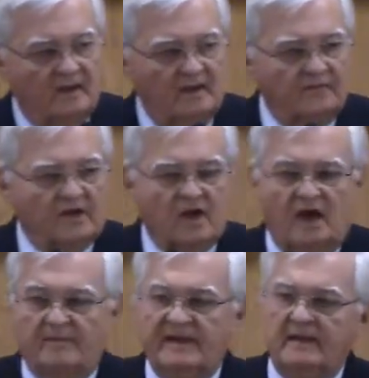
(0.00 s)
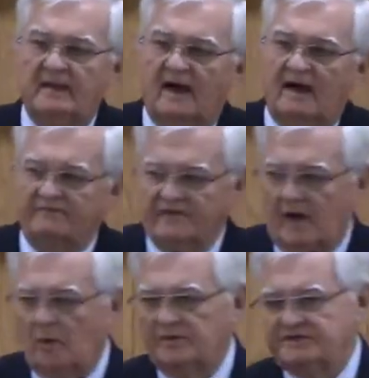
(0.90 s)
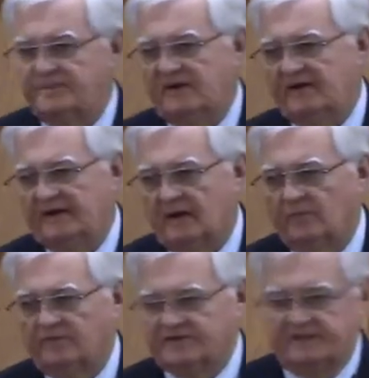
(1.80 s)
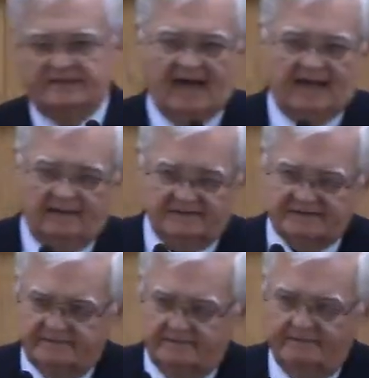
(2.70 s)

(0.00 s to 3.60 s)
the coming of the Holy Spirit on the Gentiles.